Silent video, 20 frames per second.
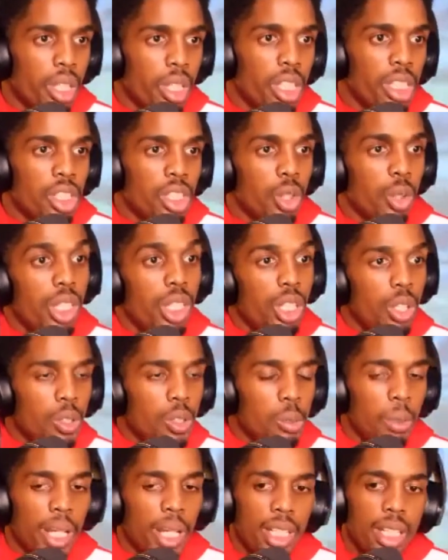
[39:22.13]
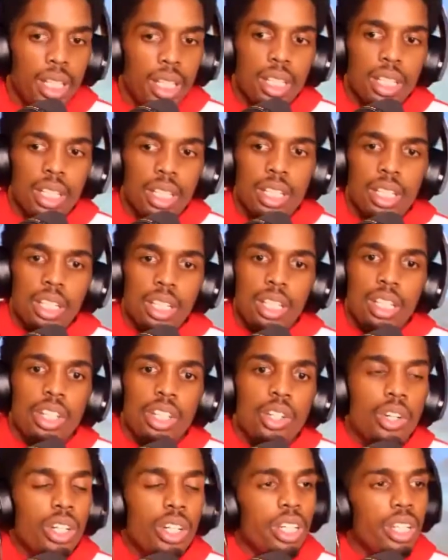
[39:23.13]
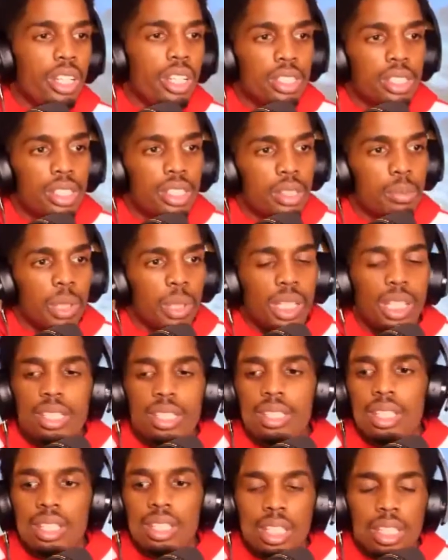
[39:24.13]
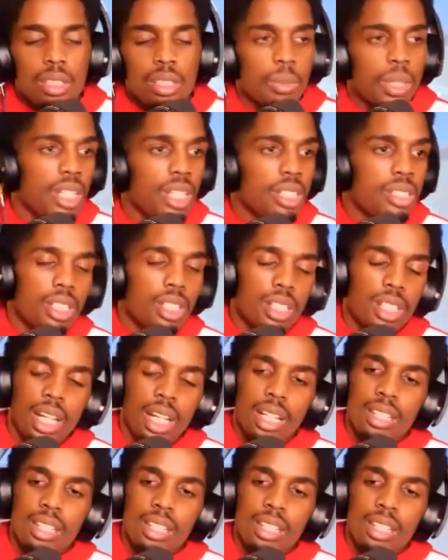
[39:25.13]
So he goes back in there and all he hears is McKissic this, McKissic that.